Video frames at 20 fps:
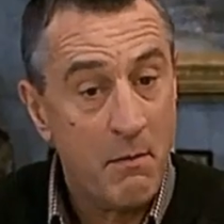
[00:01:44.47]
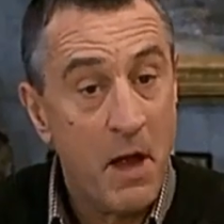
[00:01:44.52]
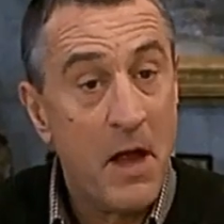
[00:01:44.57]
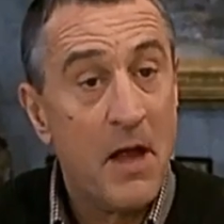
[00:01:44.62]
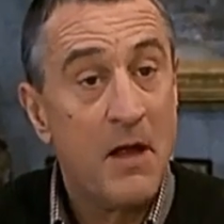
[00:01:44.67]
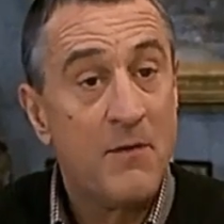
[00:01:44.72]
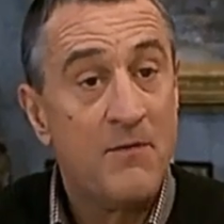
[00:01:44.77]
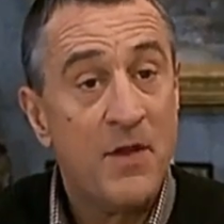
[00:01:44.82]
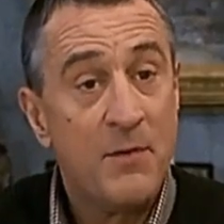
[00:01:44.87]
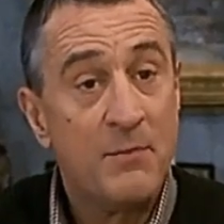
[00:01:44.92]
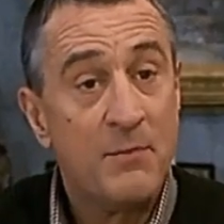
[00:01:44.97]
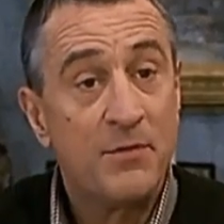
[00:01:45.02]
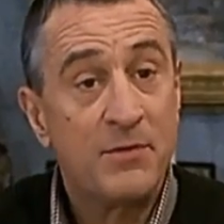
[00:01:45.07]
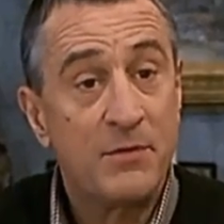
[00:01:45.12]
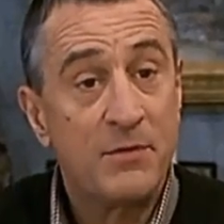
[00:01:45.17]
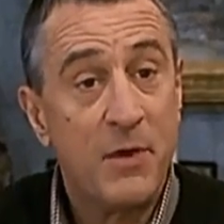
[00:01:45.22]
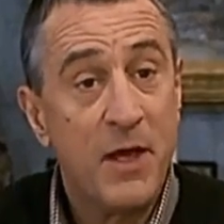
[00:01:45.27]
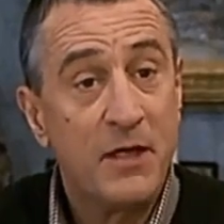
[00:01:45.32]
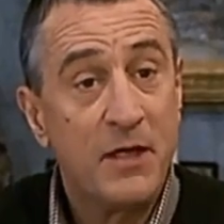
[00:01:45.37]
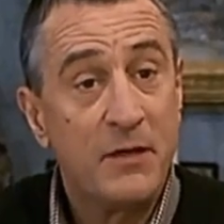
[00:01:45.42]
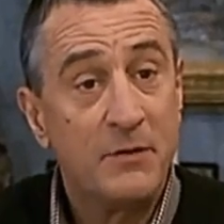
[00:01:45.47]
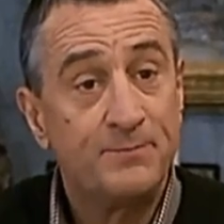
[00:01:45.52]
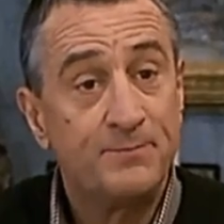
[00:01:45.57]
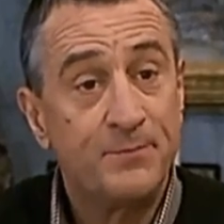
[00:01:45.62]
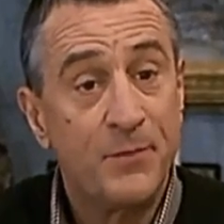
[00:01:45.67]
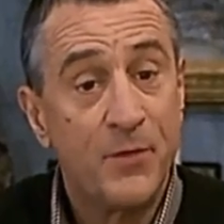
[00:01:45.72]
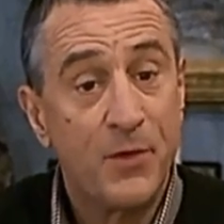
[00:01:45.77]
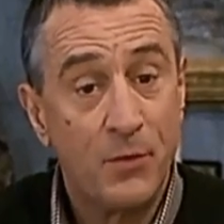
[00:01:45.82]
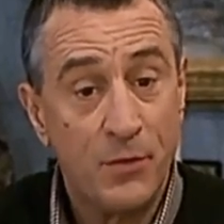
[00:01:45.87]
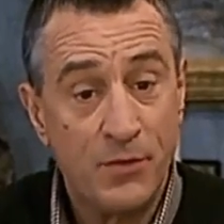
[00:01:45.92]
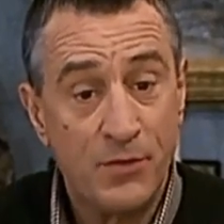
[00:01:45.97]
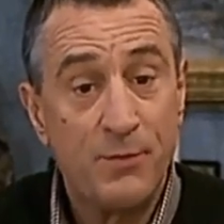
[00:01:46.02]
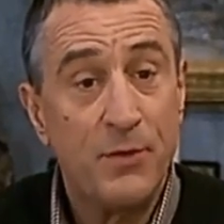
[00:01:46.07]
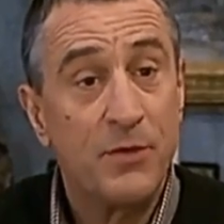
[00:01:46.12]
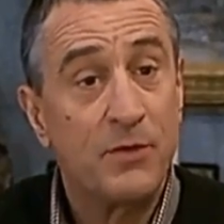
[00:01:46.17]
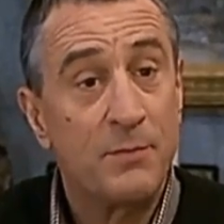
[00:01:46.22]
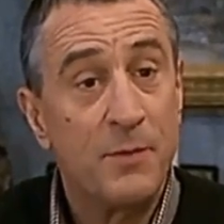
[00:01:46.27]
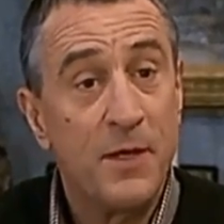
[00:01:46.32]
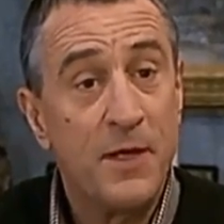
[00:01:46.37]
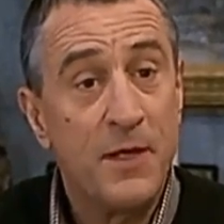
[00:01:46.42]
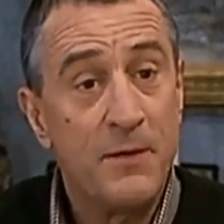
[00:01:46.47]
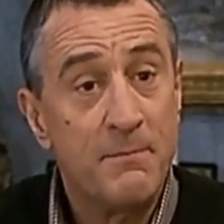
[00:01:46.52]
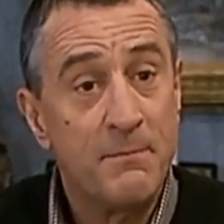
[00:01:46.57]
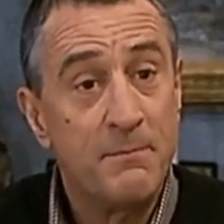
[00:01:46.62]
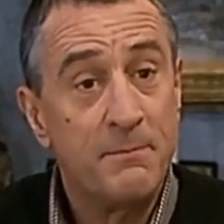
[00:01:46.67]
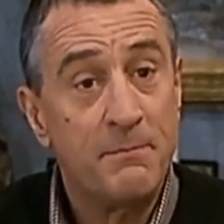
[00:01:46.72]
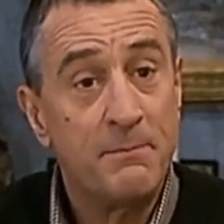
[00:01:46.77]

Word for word: I have nipples, Greg. Could you milk me?